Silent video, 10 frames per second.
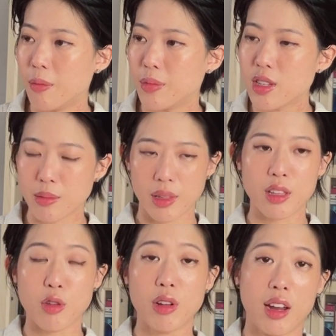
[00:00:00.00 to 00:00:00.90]
This is something
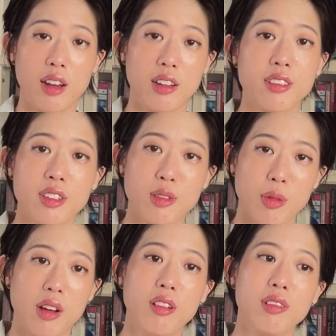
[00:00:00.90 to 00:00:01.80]
new that I learned as
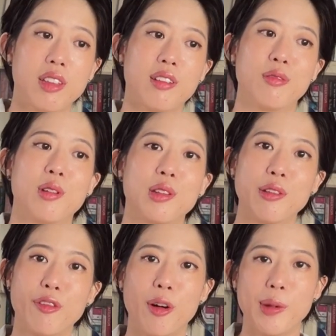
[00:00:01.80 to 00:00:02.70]
well, that what the
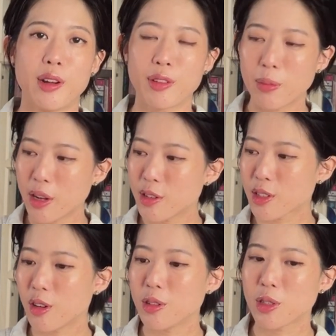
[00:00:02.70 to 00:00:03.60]
format of the play was
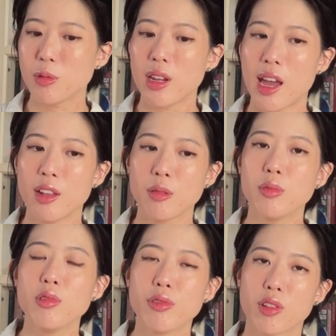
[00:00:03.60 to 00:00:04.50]
called. So we had to
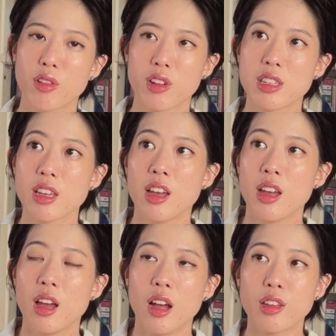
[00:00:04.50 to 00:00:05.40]
move across
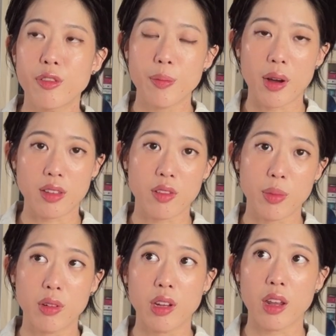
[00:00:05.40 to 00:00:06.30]
different parts of the
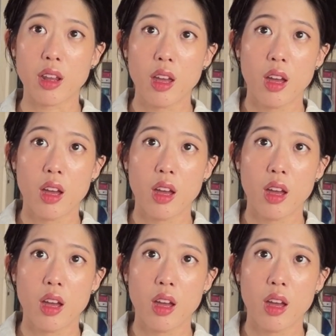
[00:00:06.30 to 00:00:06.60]
building.